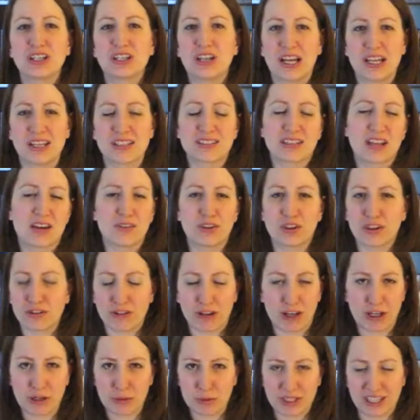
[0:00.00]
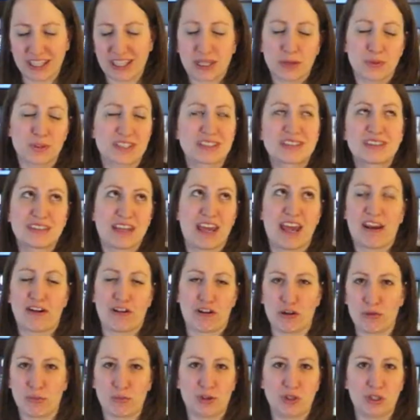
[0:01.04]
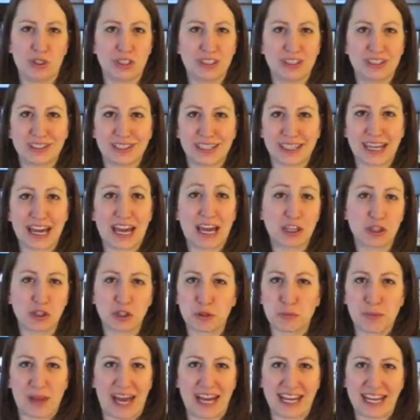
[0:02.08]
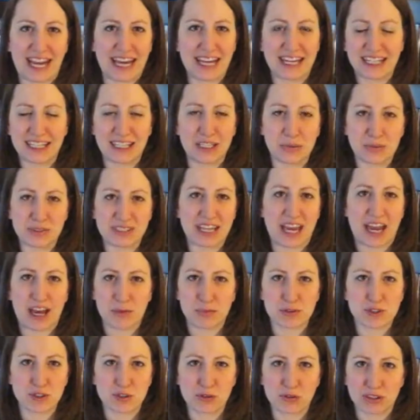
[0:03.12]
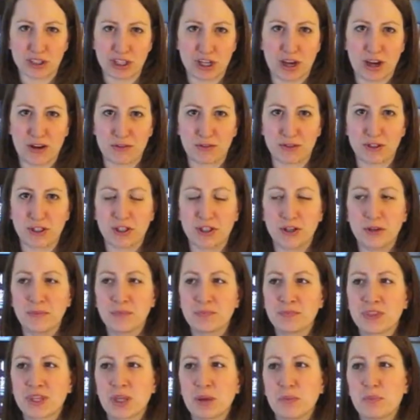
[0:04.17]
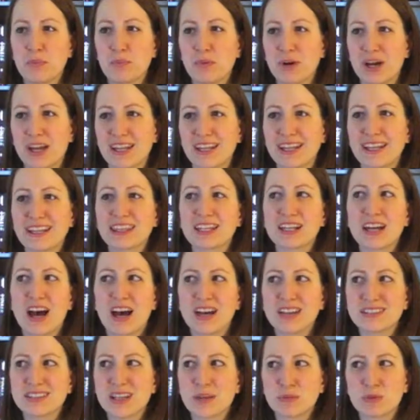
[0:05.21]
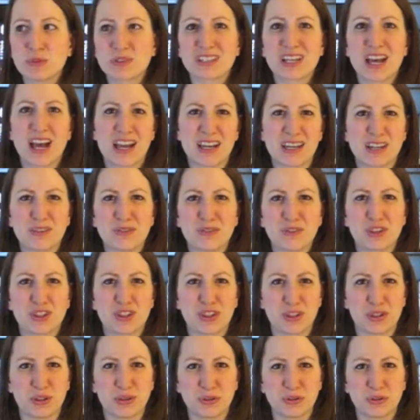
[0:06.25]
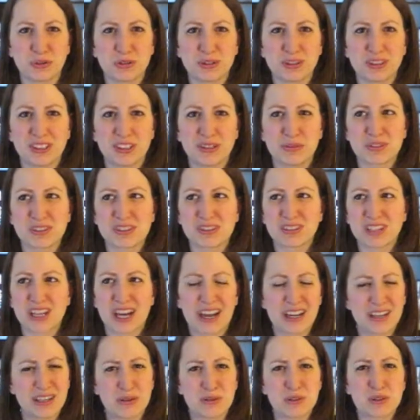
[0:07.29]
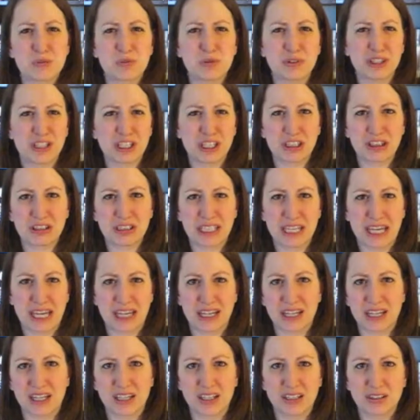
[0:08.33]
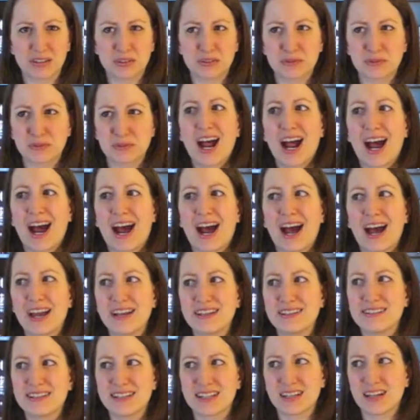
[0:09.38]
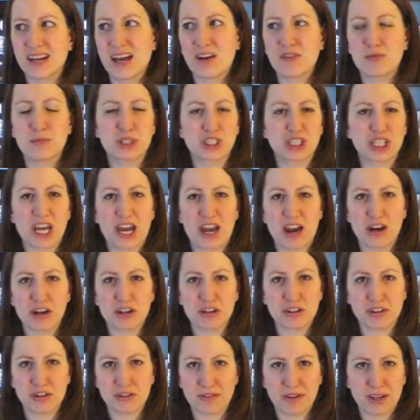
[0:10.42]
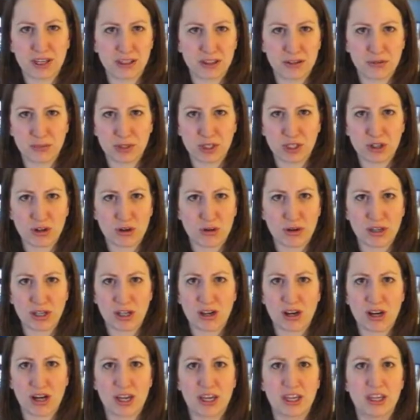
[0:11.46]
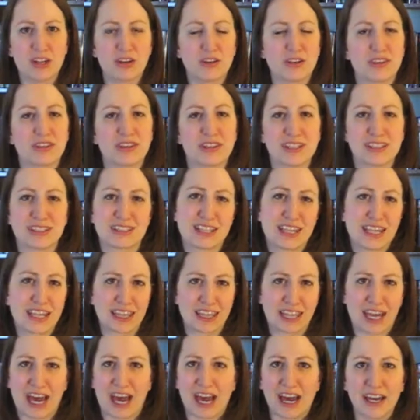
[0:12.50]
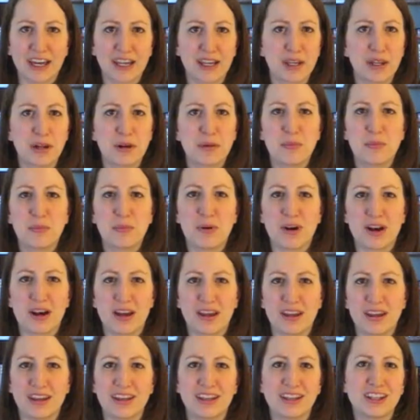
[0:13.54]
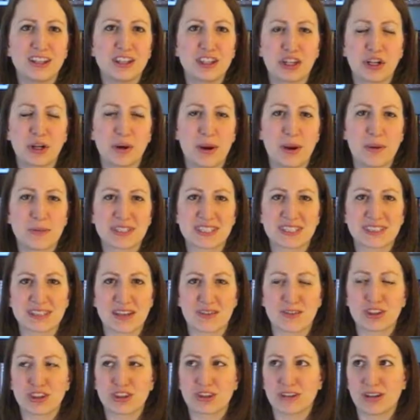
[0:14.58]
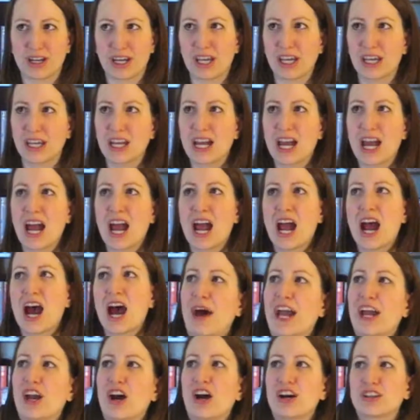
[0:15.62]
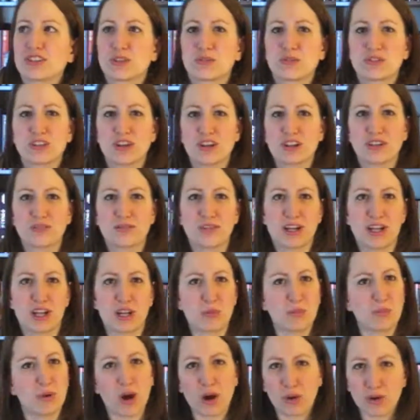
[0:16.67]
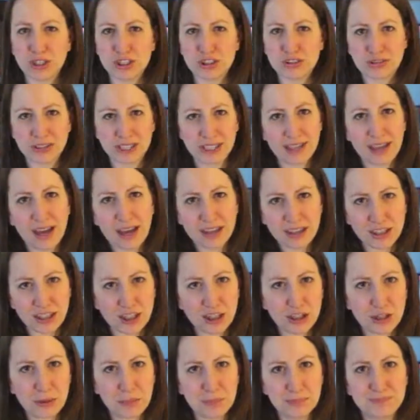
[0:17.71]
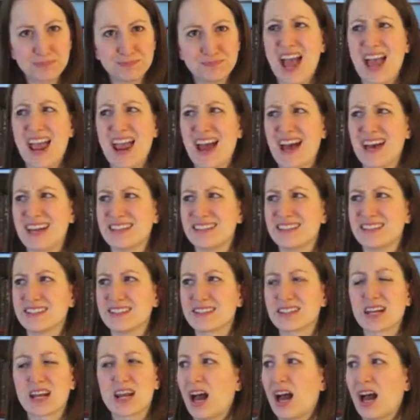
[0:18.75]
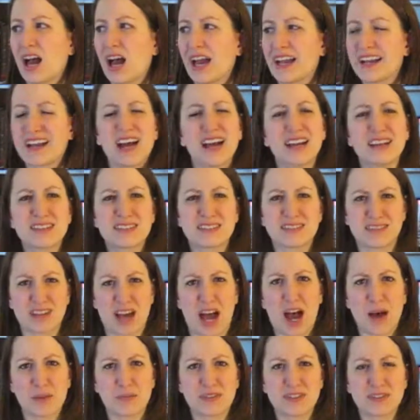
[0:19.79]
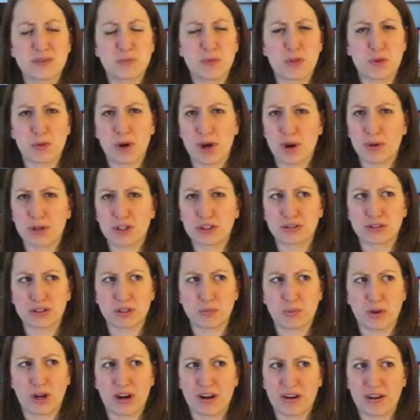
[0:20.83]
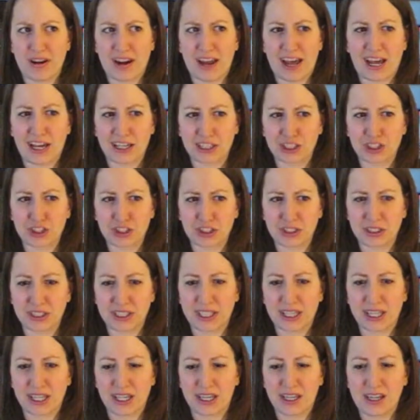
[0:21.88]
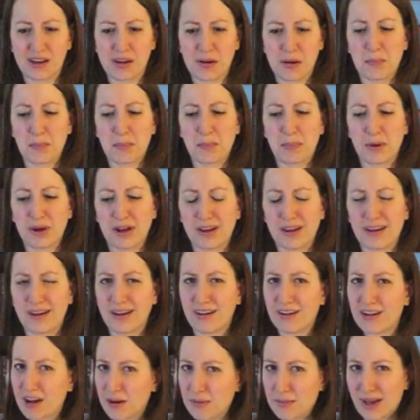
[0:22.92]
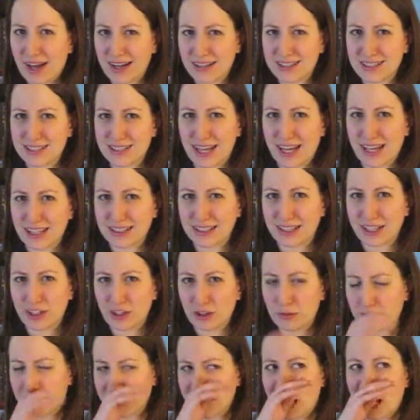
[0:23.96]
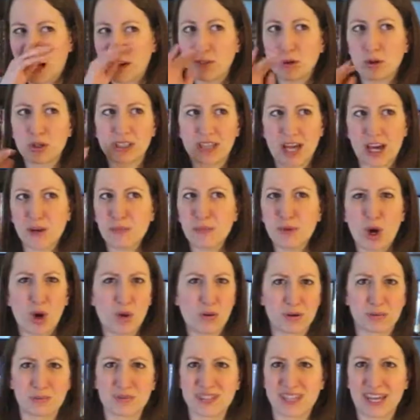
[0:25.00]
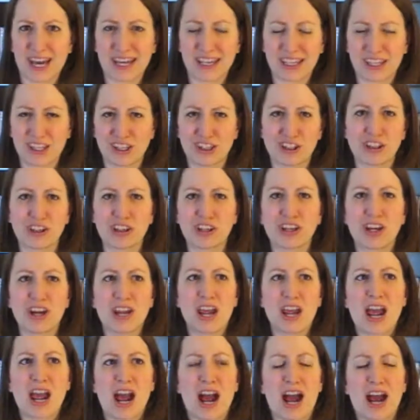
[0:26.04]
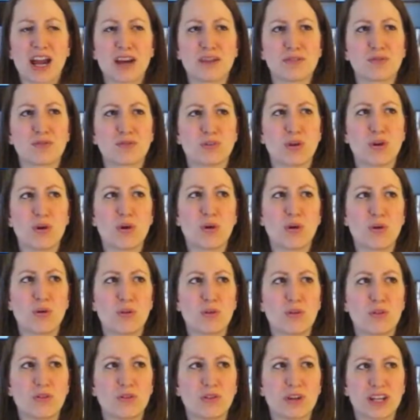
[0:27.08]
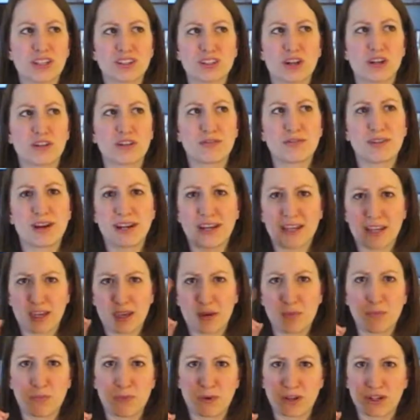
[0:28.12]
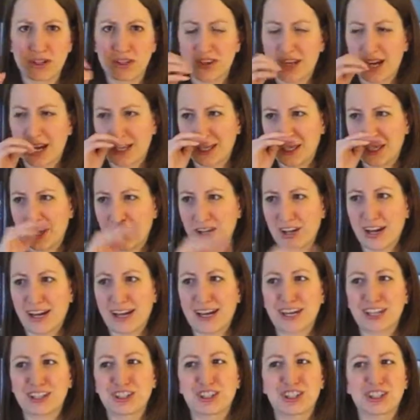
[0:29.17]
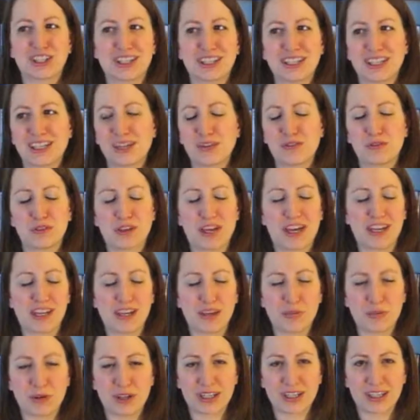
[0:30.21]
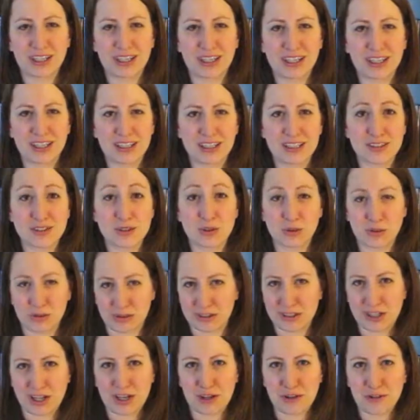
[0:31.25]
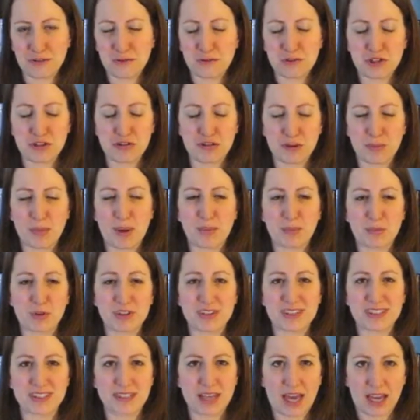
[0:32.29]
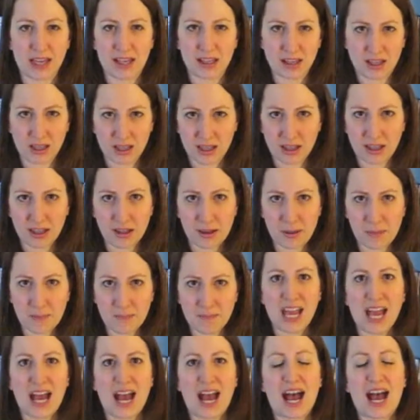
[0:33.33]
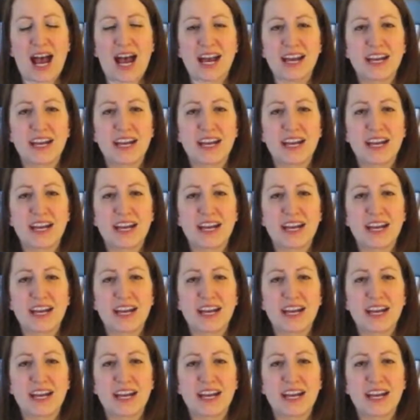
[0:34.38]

a 7th grader, like, it was terrible. Like, I look back at it and it was absolutely awful. But like the concept was kind of cute. It was pretty creative. I didn't have much character development going on or things like that, but you know, I was in 7th grade. I also started writing poetry that year, and I kind of stopped the poetry part actually, but I'll come back to that later. But yeah, I wrote a lot of poems that year. I started writing a book that year. I actually, if anybody is old enough to remember Xanga, I